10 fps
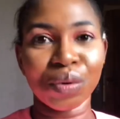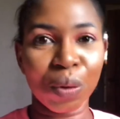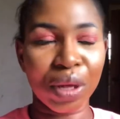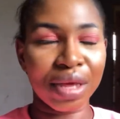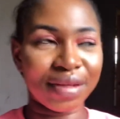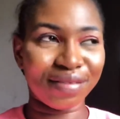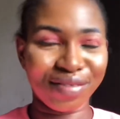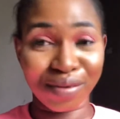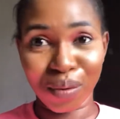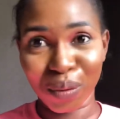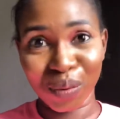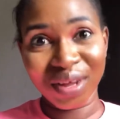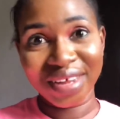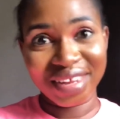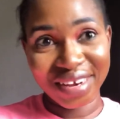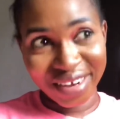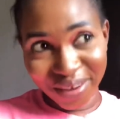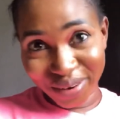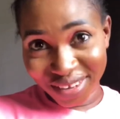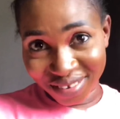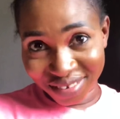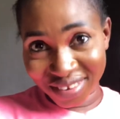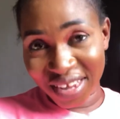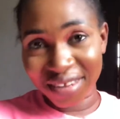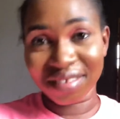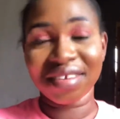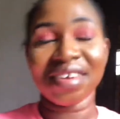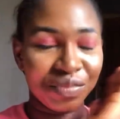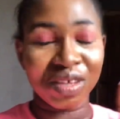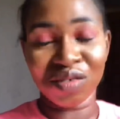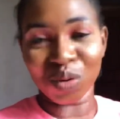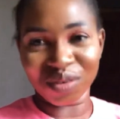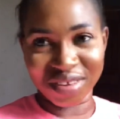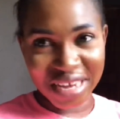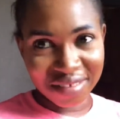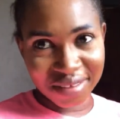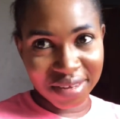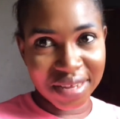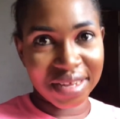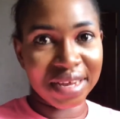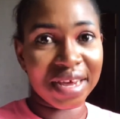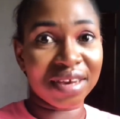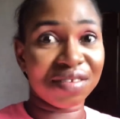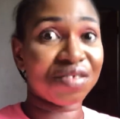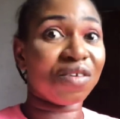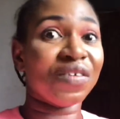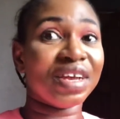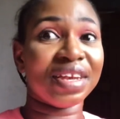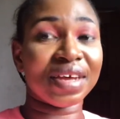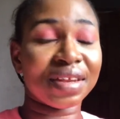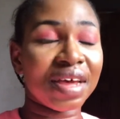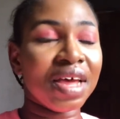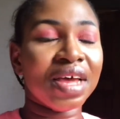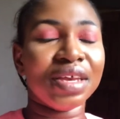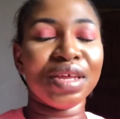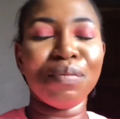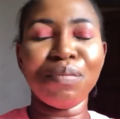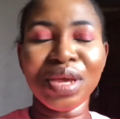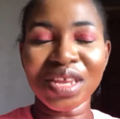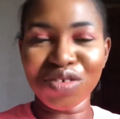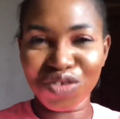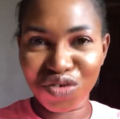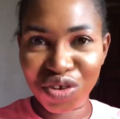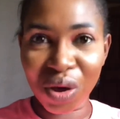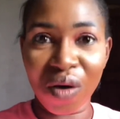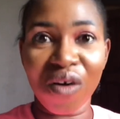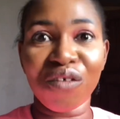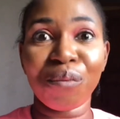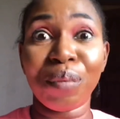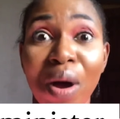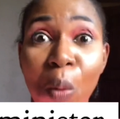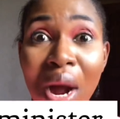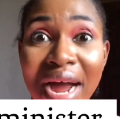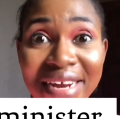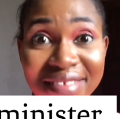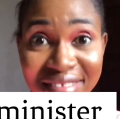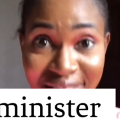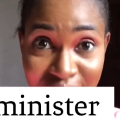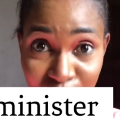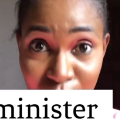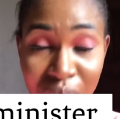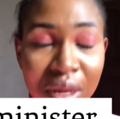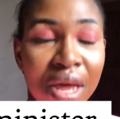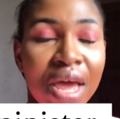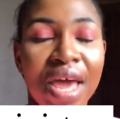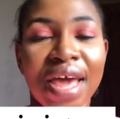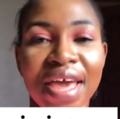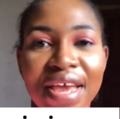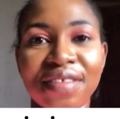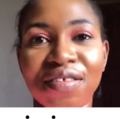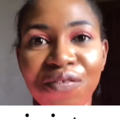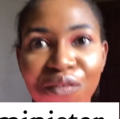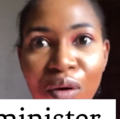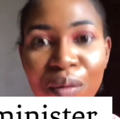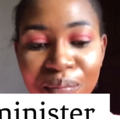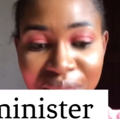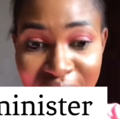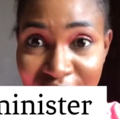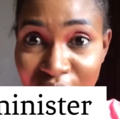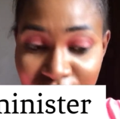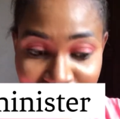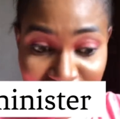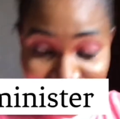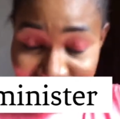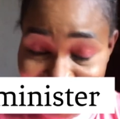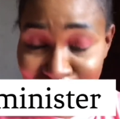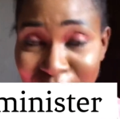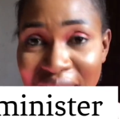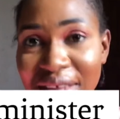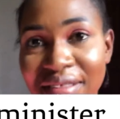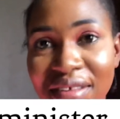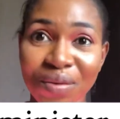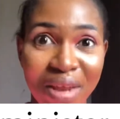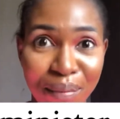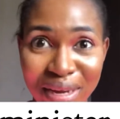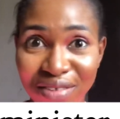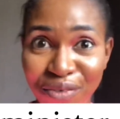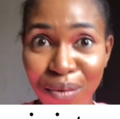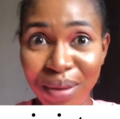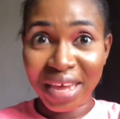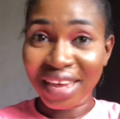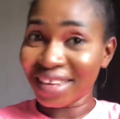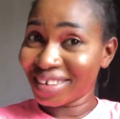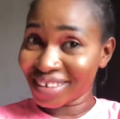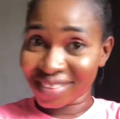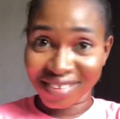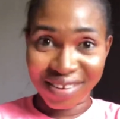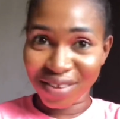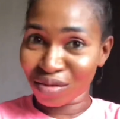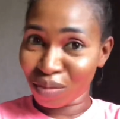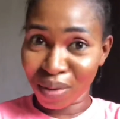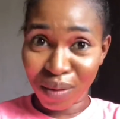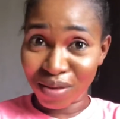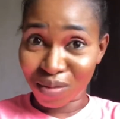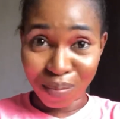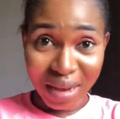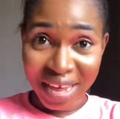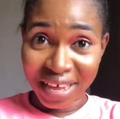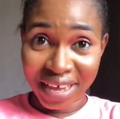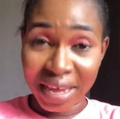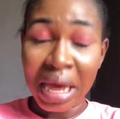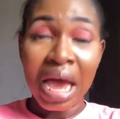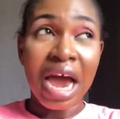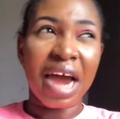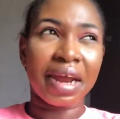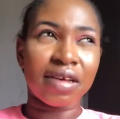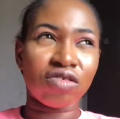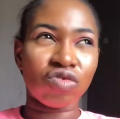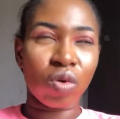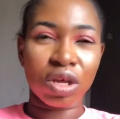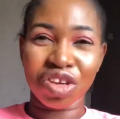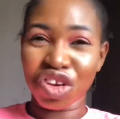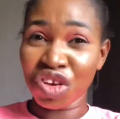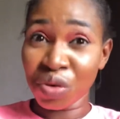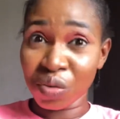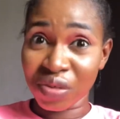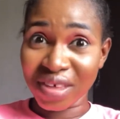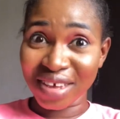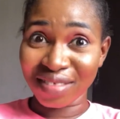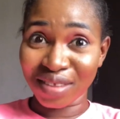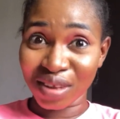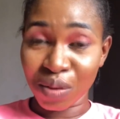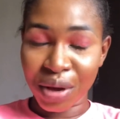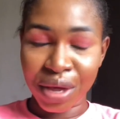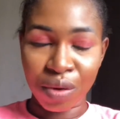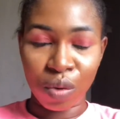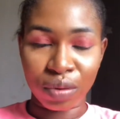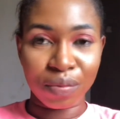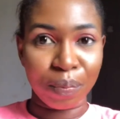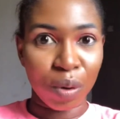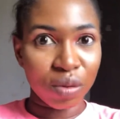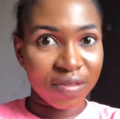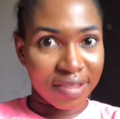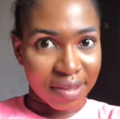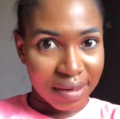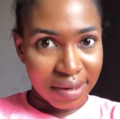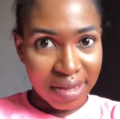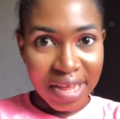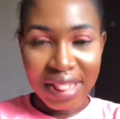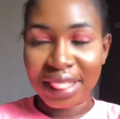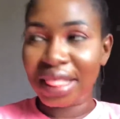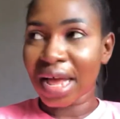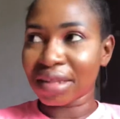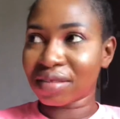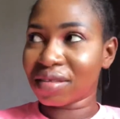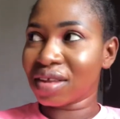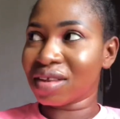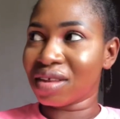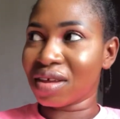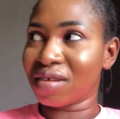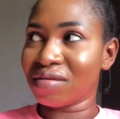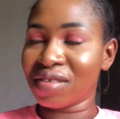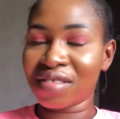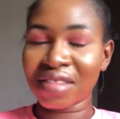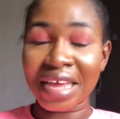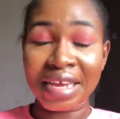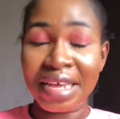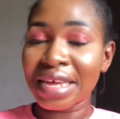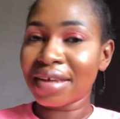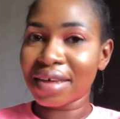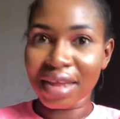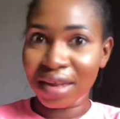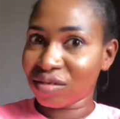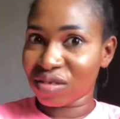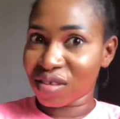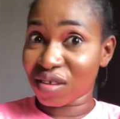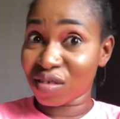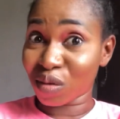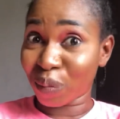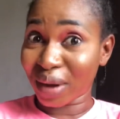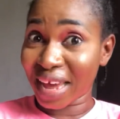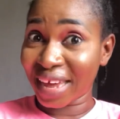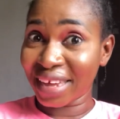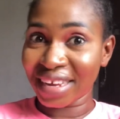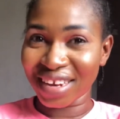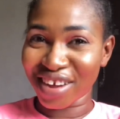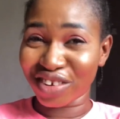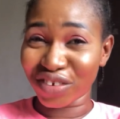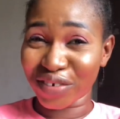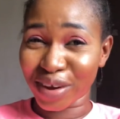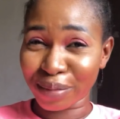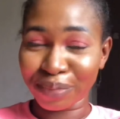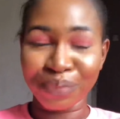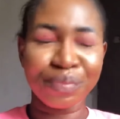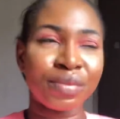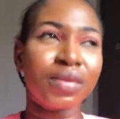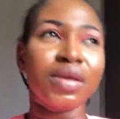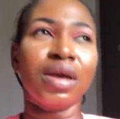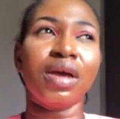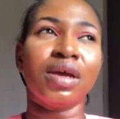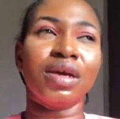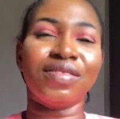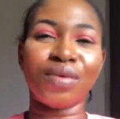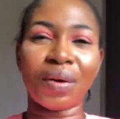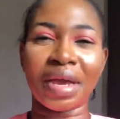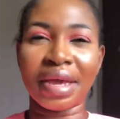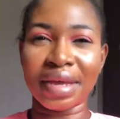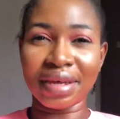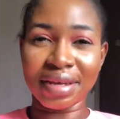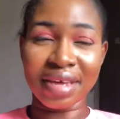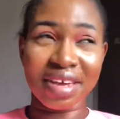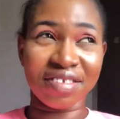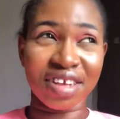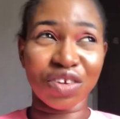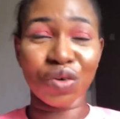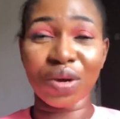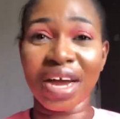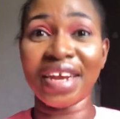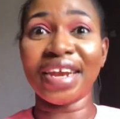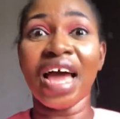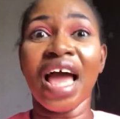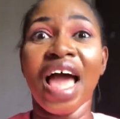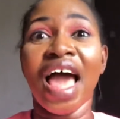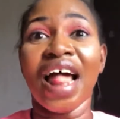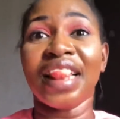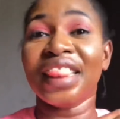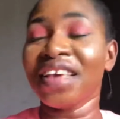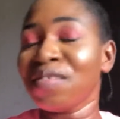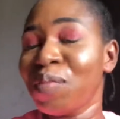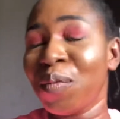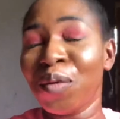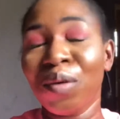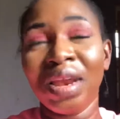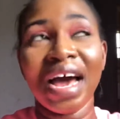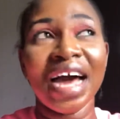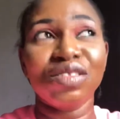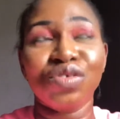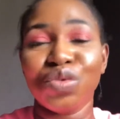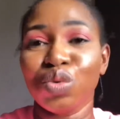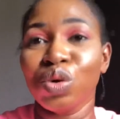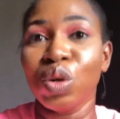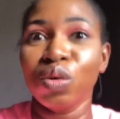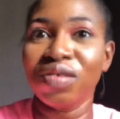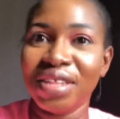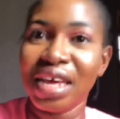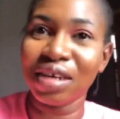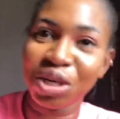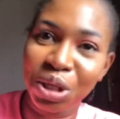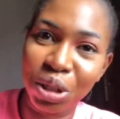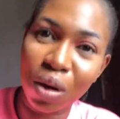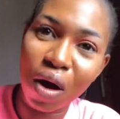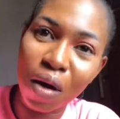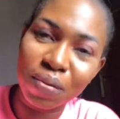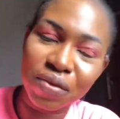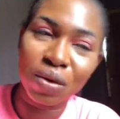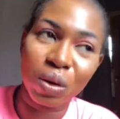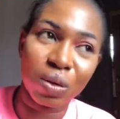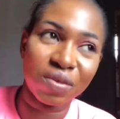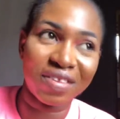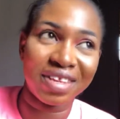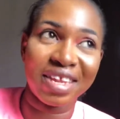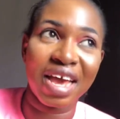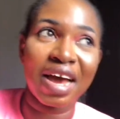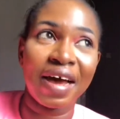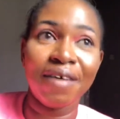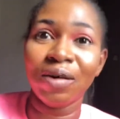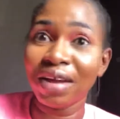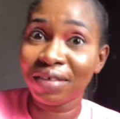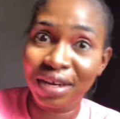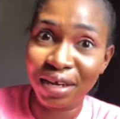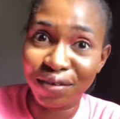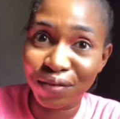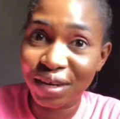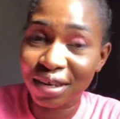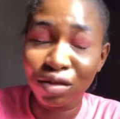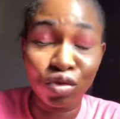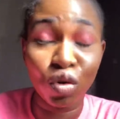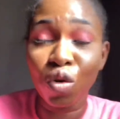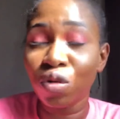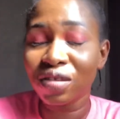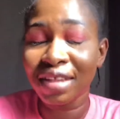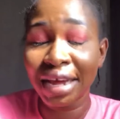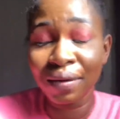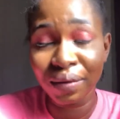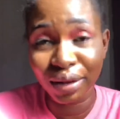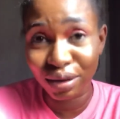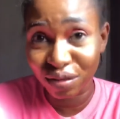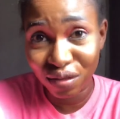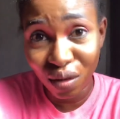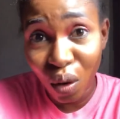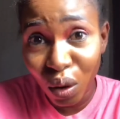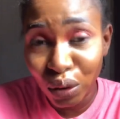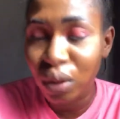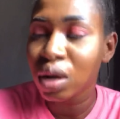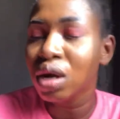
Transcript: okay so now that is that it was yesterday here that i discovered that the ministry of power and seal is from this place so that man is from here yet there's no power supply here and i saw in the news yesterday where he was boasting that there is steady electricity supply in Nigeria. It's okay, here is Nigeria. And these people had to close their shops, close their whatever they are doing to go stand under the sun,